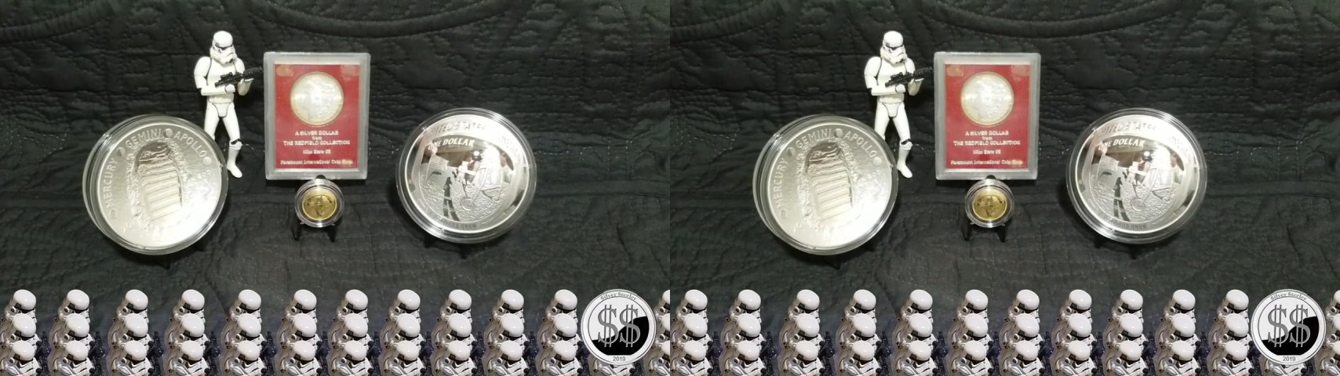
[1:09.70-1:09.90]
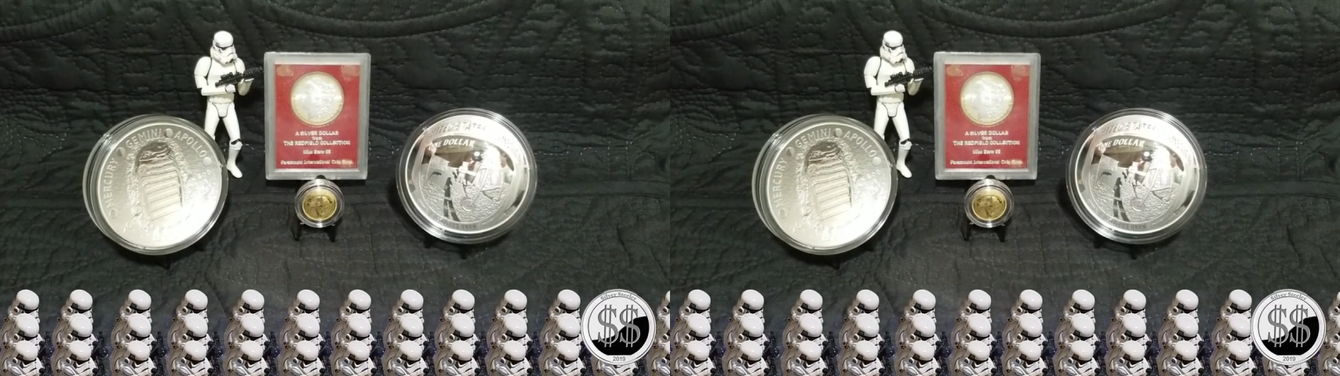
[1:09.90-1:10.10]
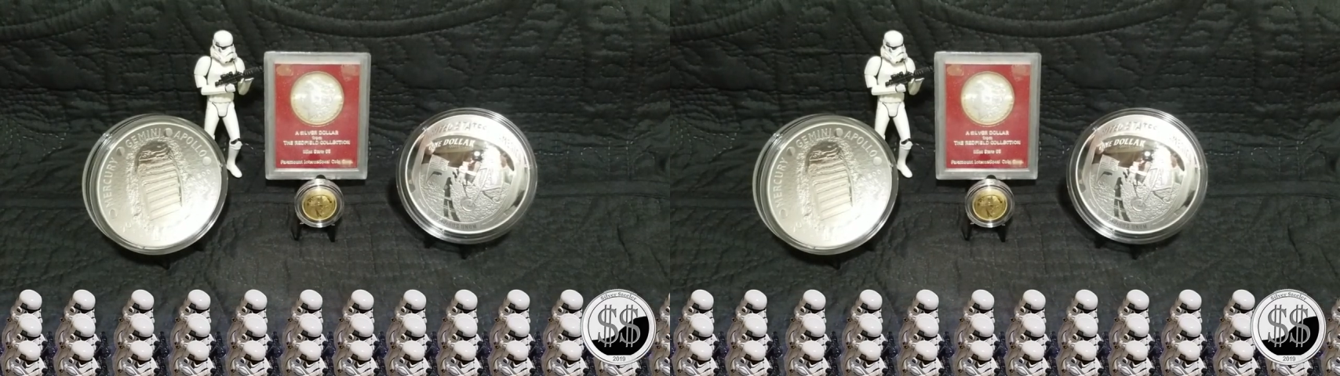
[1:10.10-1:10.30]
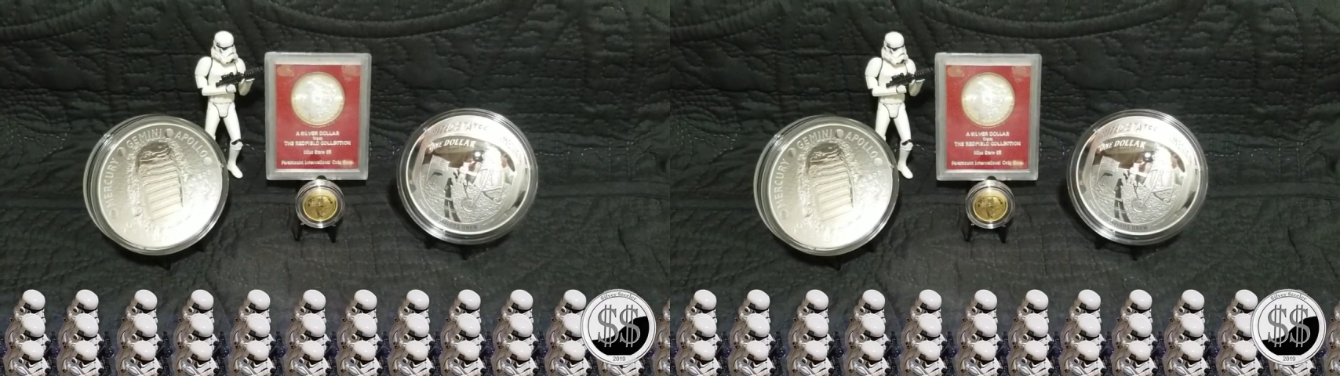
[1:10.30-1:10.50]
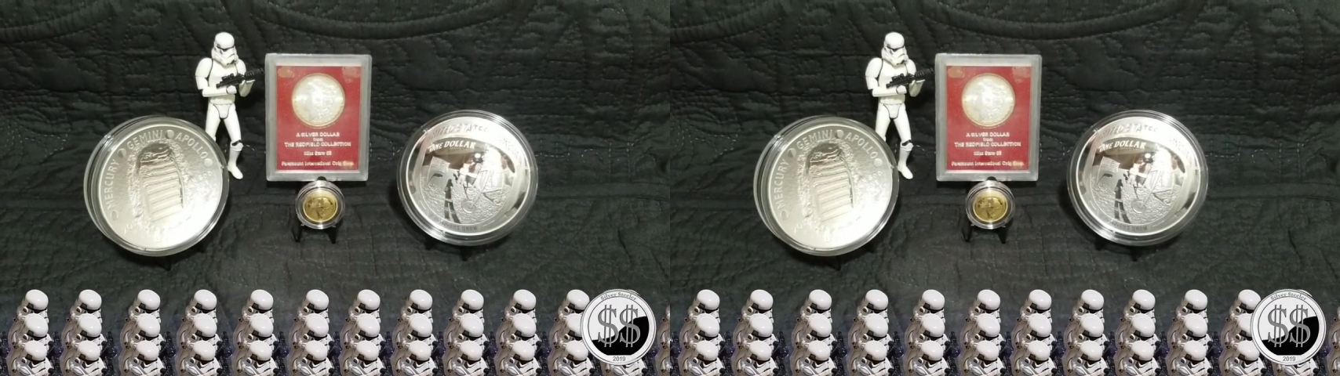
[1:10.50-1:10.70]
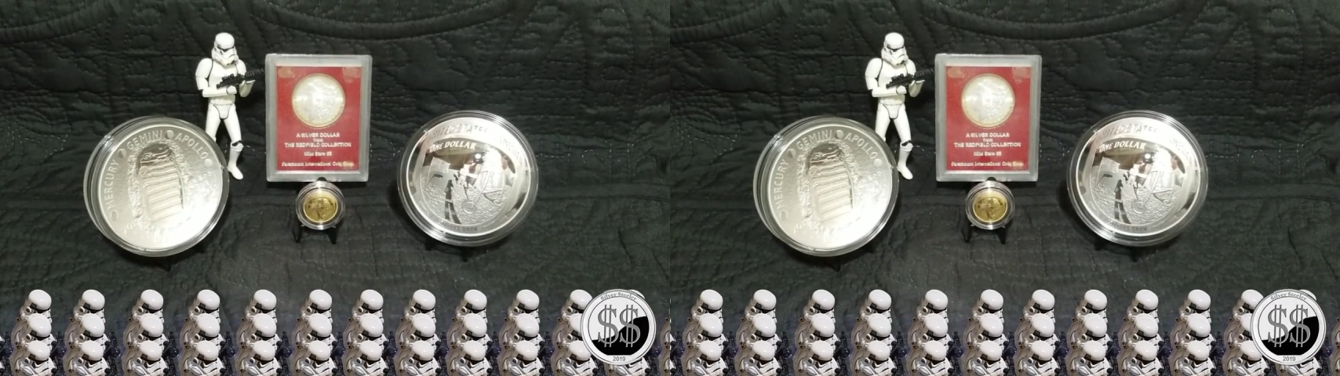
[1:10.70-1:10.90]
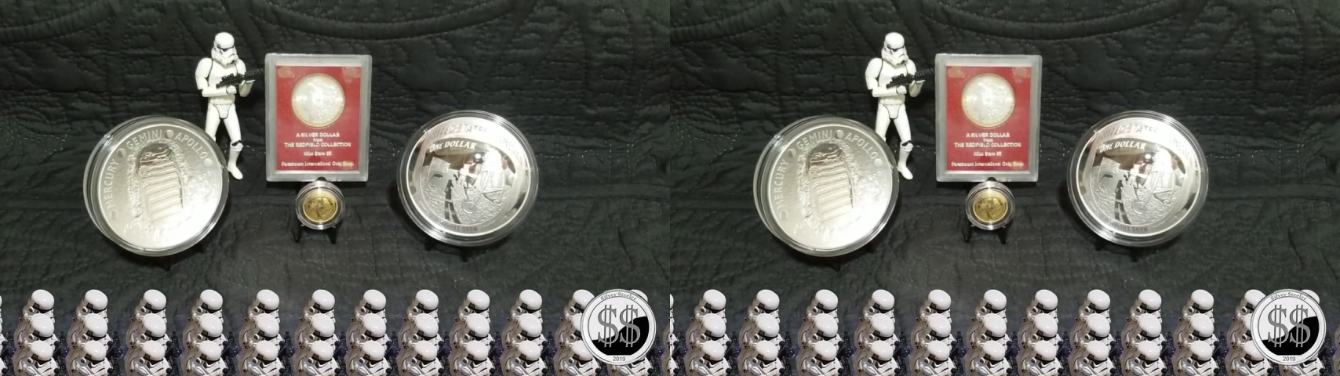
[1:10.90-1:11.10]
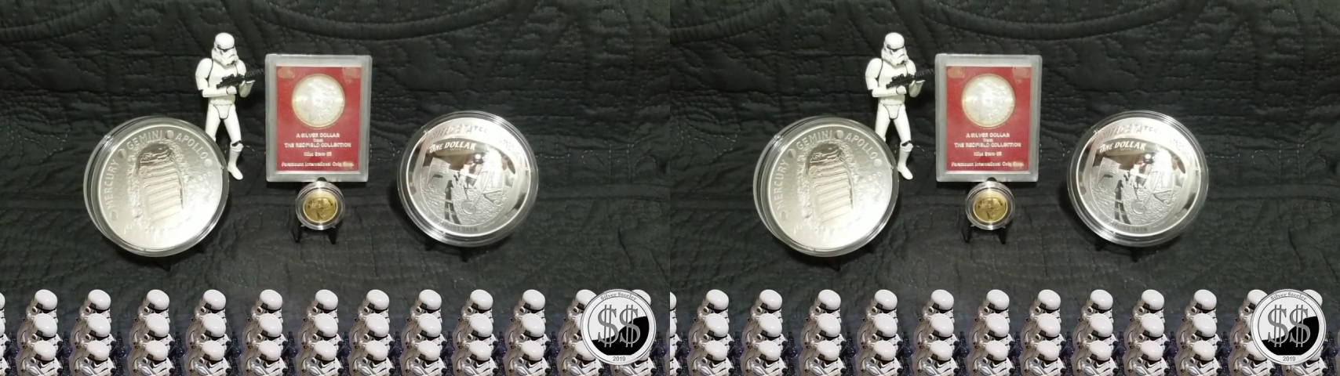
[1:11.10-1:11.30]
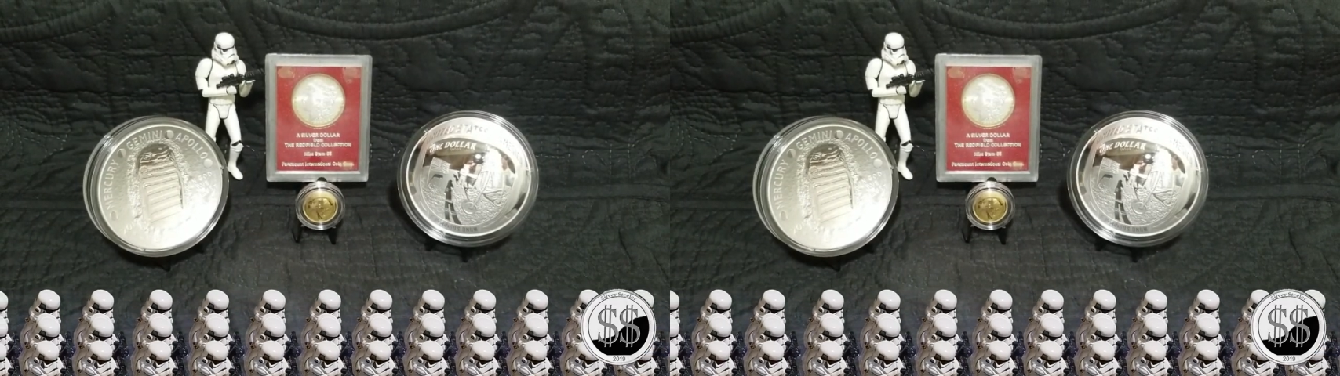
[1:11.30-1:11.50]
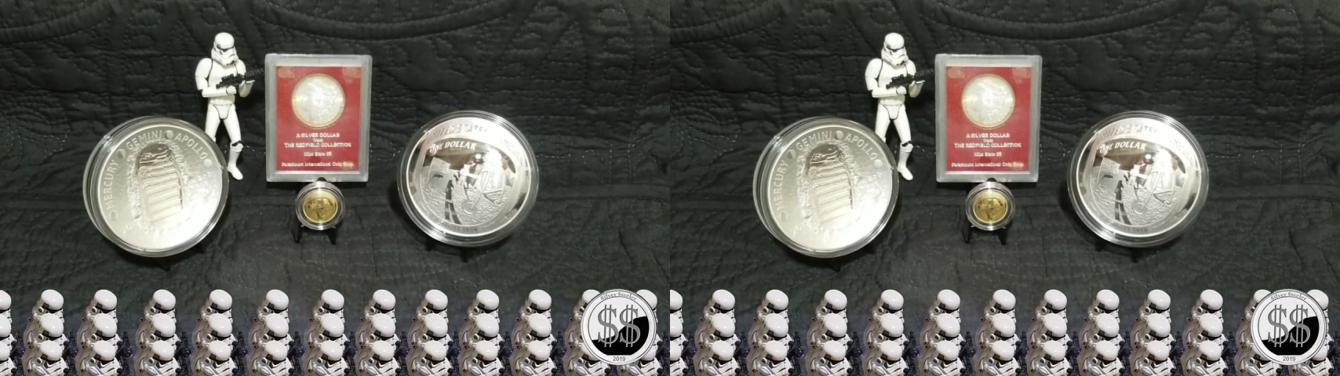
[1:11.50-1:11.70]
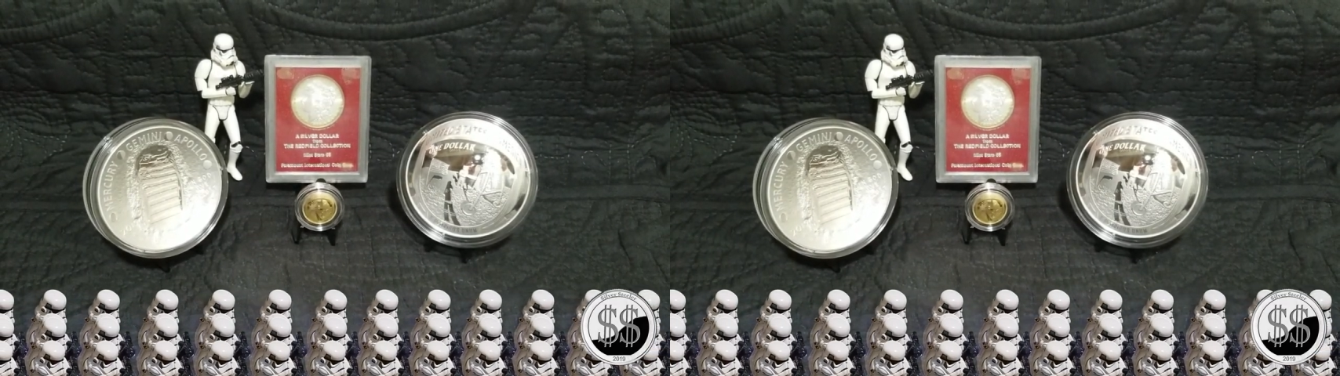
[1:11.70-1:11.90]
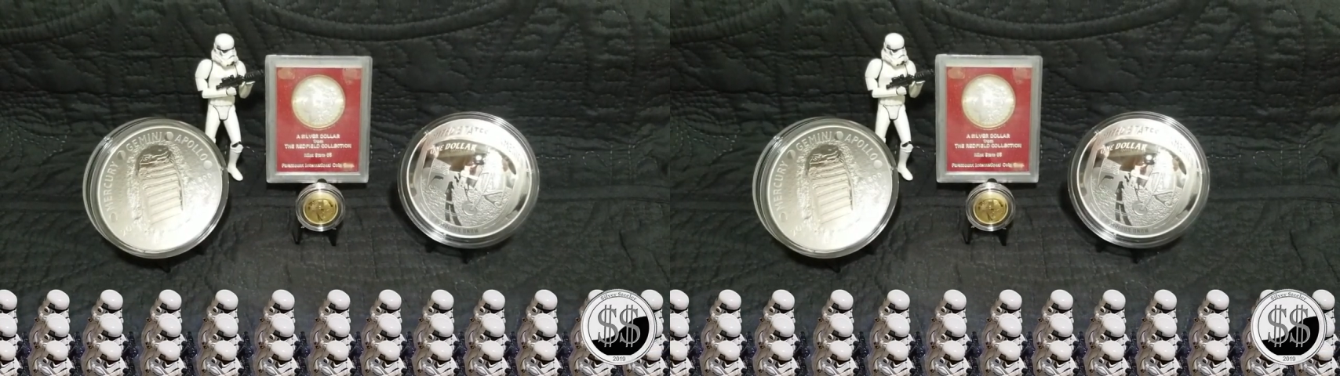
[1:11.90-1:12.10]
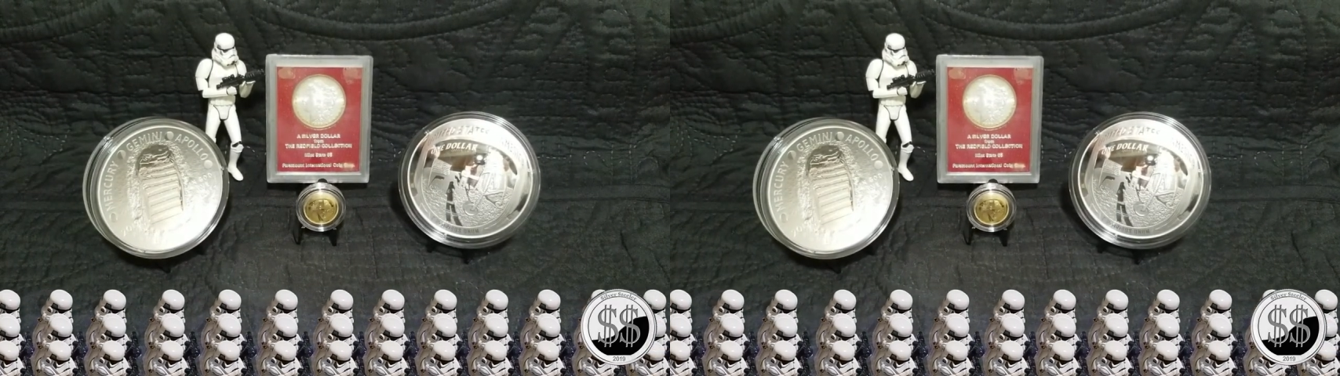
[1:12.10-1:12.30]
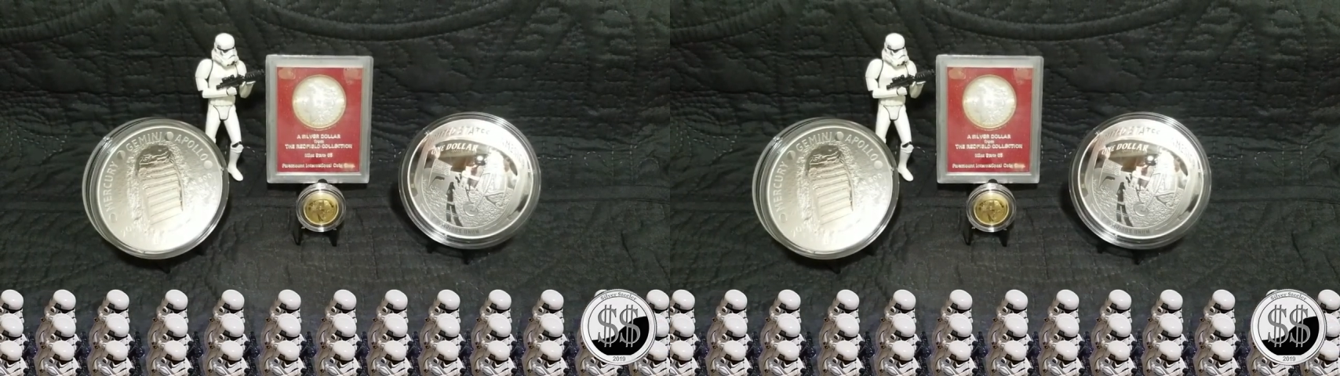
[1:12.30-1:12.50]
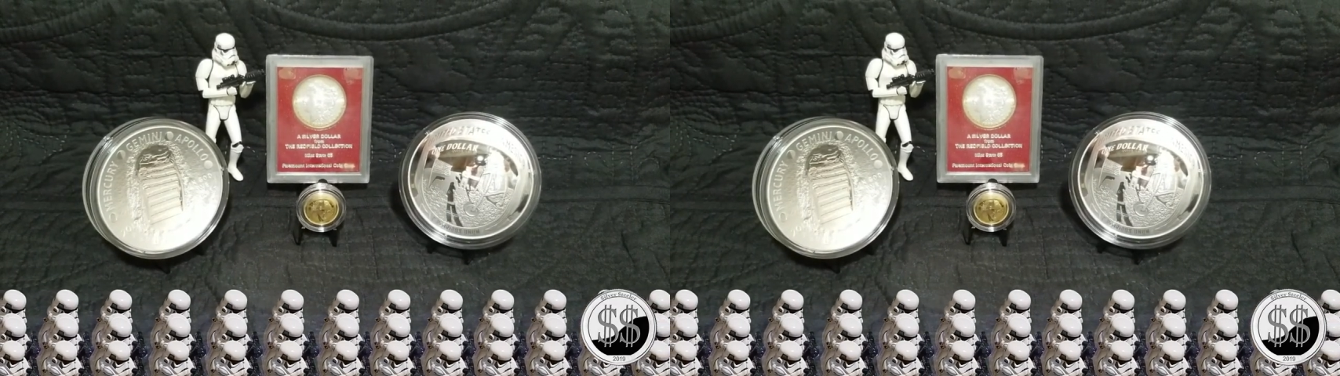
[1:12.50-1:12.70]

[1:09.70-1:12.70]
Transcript: No face is visible, so there are no lips to read.